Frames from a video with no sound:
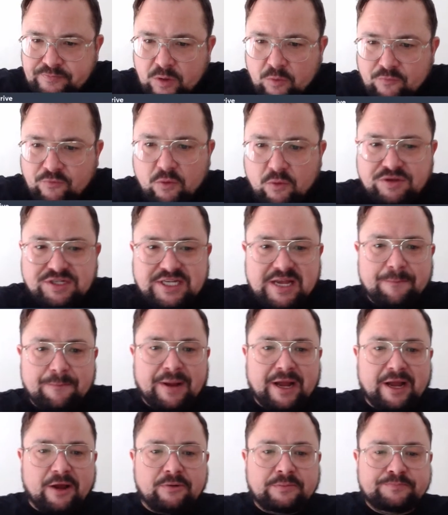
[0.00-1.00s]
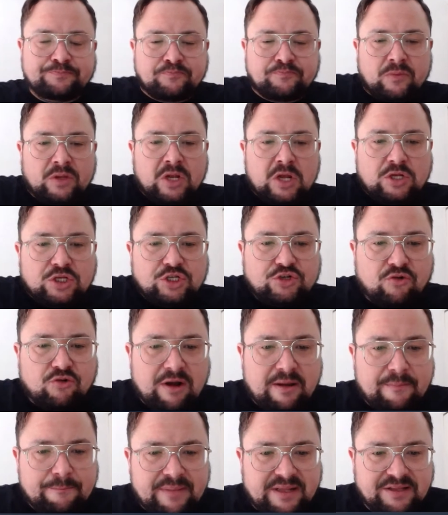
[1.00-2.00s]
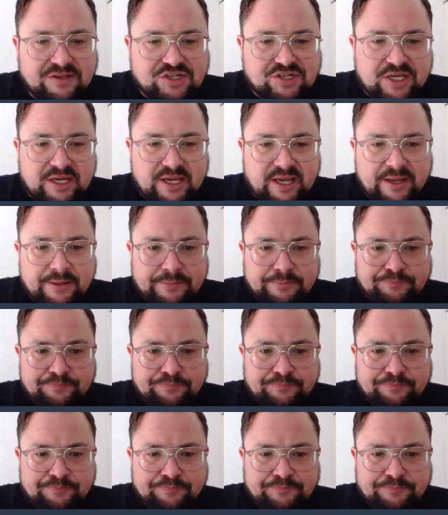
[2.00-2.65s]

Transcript: Water Sampao, try it mint tea